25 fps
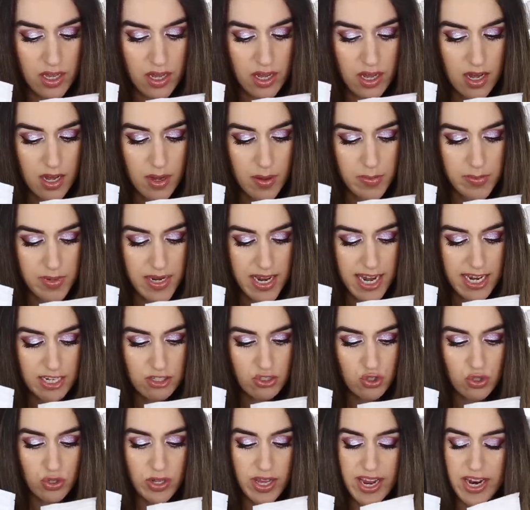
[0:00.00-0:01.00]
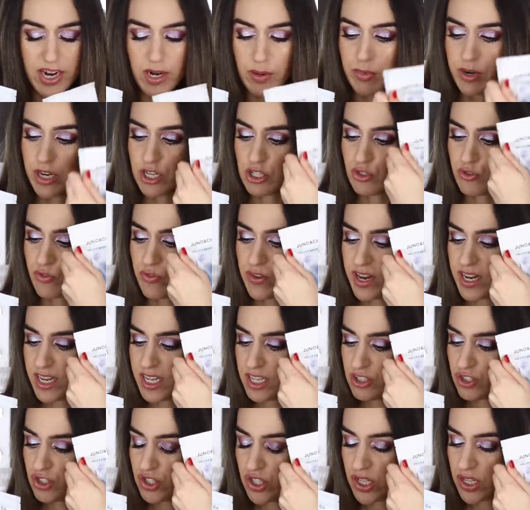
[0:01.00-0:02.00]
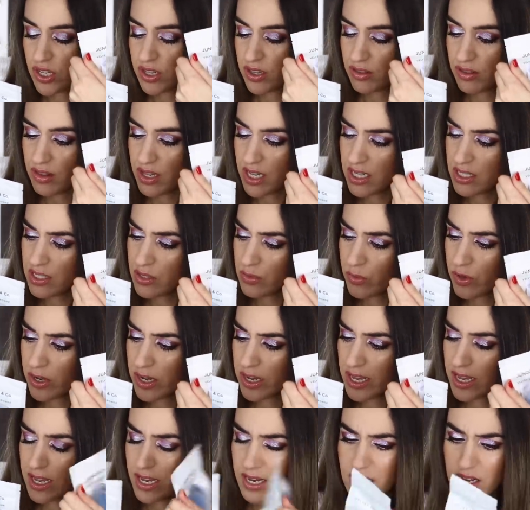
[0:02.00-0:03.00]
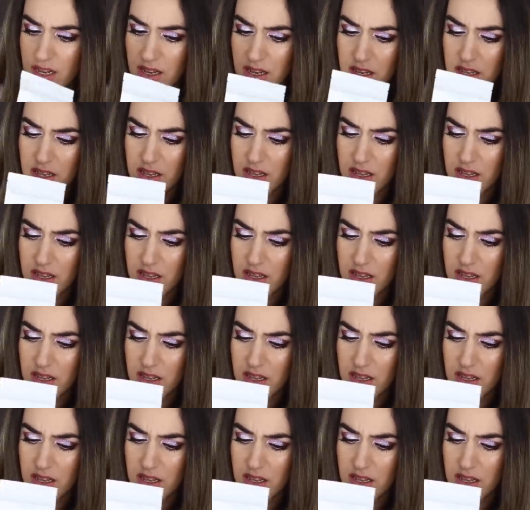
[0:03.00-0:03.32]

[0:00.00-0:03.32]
Natural airbrush finish. This one,